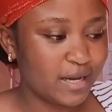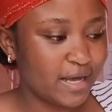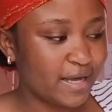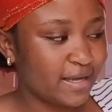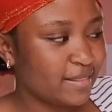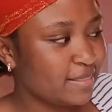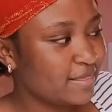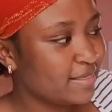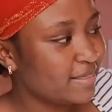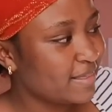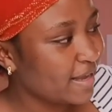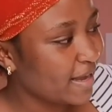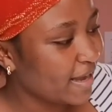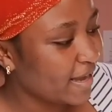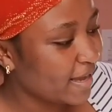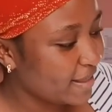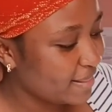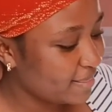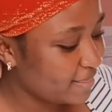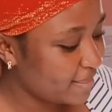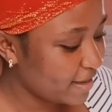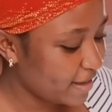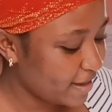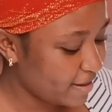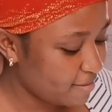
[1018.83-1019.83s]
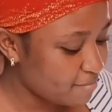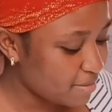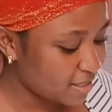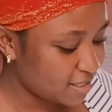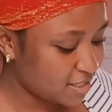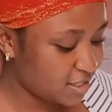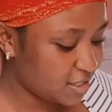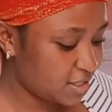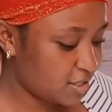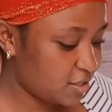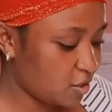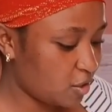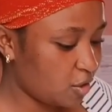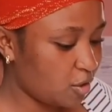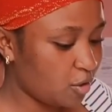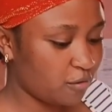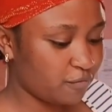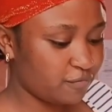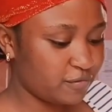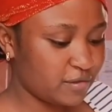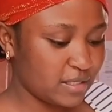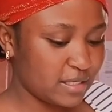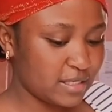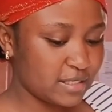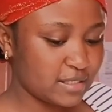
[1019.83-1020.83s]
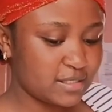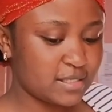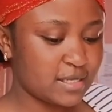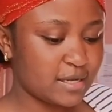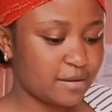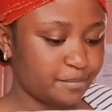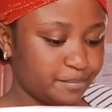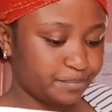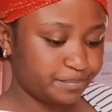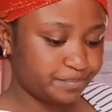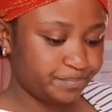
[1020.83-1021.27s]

like the the material of this